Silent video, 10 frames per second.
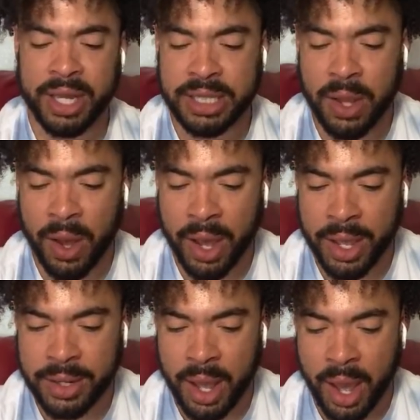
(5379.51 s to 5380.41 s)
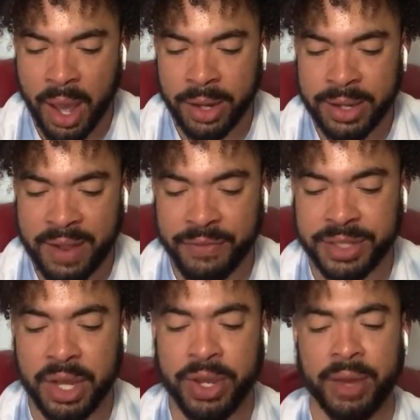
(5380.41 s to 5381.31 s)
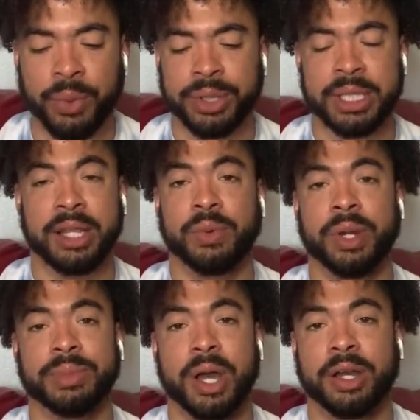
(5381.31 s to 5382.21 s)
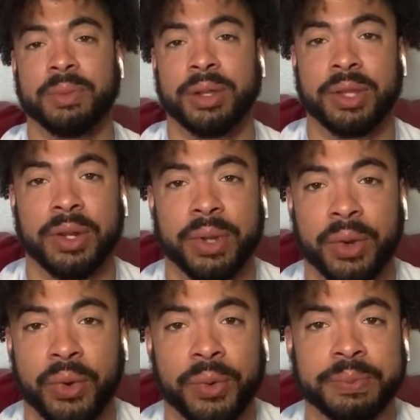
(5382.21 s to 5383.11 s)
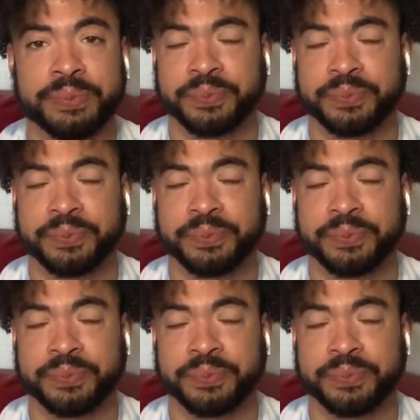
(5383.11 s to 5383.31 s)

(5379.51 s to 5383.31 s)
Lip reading: It's on Netflix. Okay, well, it's not the one I'm talking about then. Okay, cool.